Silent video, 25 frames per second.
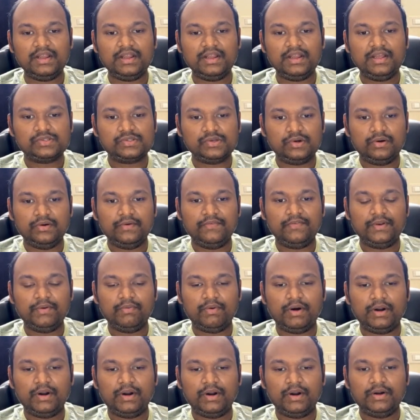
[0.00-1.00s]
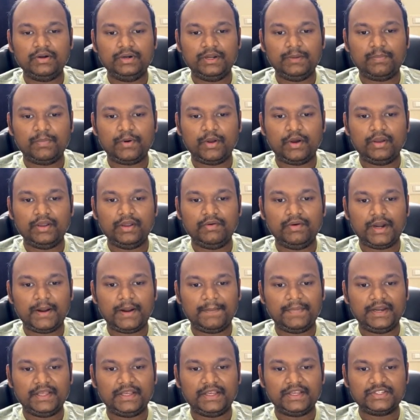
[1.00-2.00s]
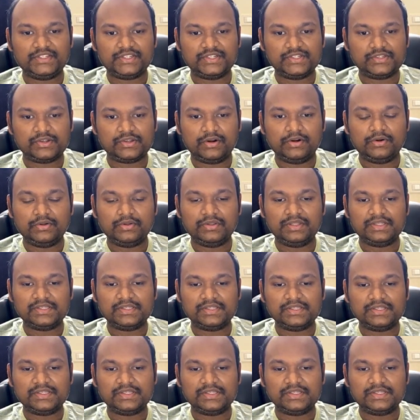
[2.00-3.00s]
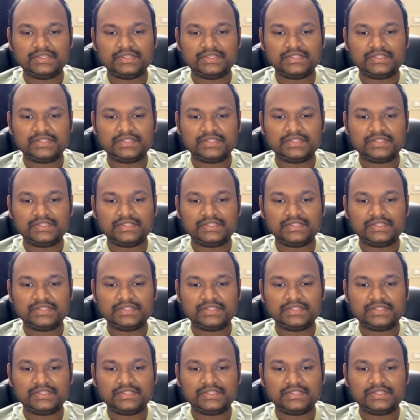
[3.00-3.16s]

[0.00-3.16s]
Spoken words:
So if you want to deploy your applications onto the server,